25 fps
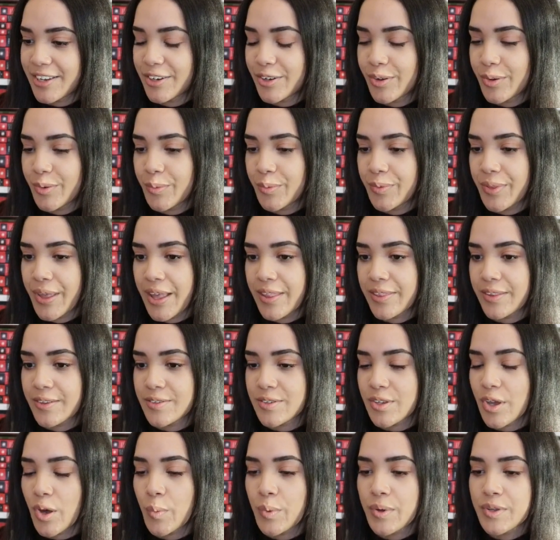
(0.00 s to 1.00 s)
know that there's
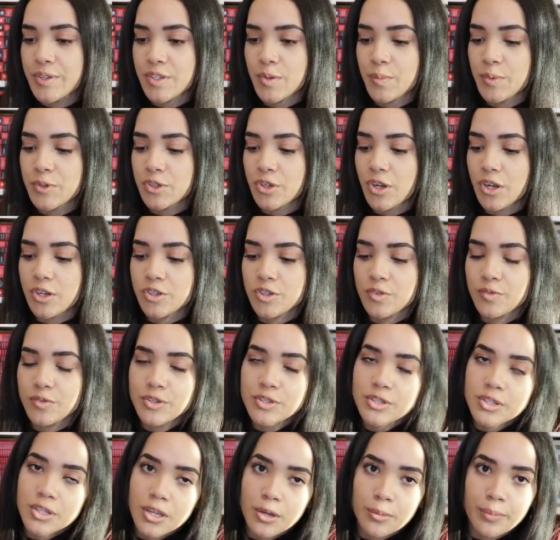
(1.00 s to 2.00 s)
always so much
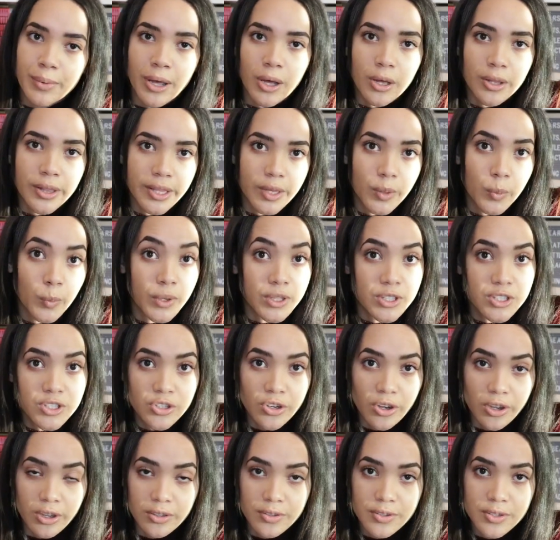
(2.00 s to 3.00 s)
controversy about like what's
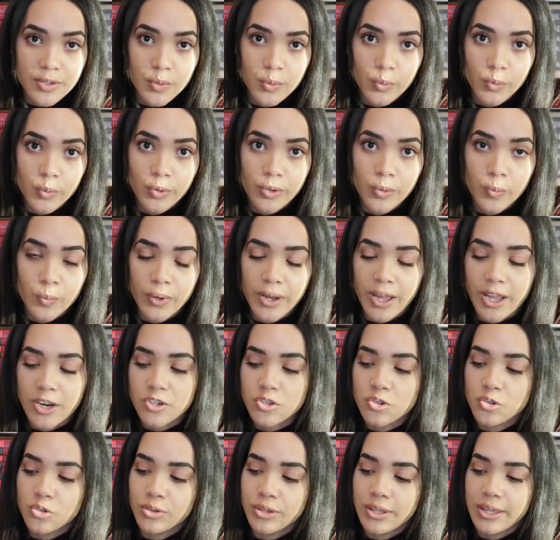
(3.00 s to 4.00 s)
taught in school and what
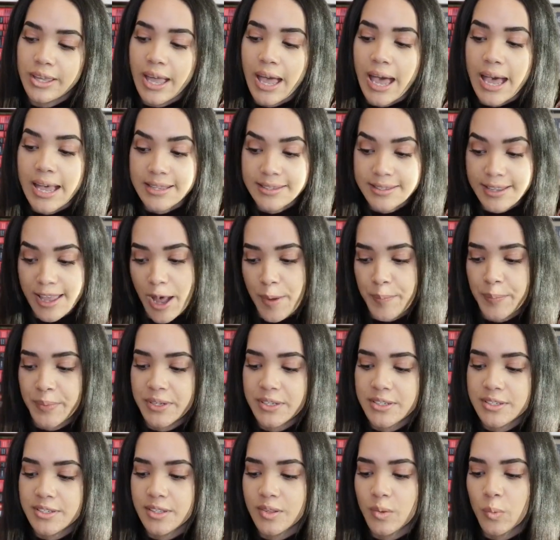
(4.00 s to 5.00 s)
actually has
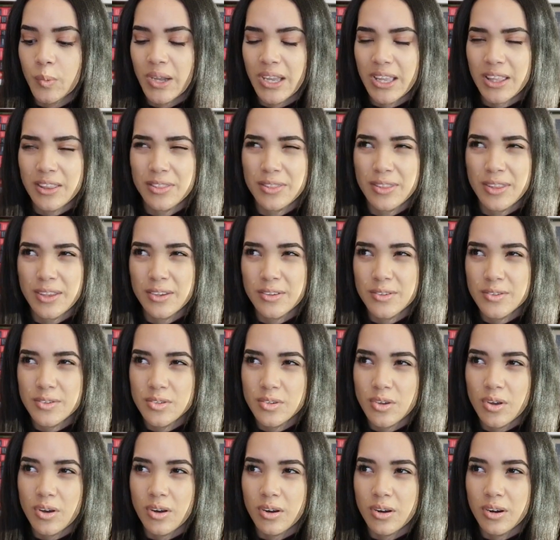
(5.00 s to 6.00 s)
happened and the way things
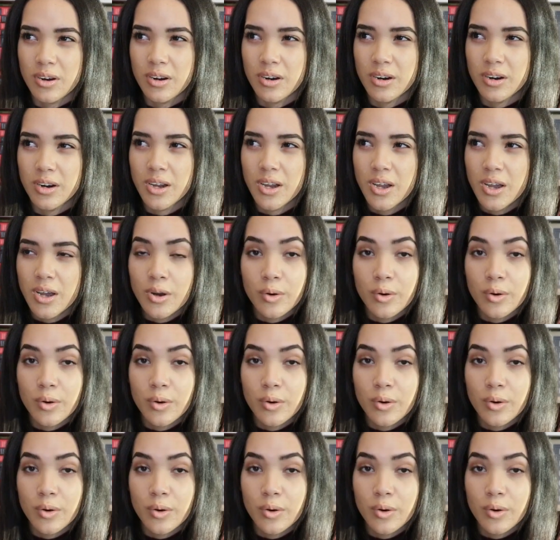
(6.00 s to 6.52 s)
are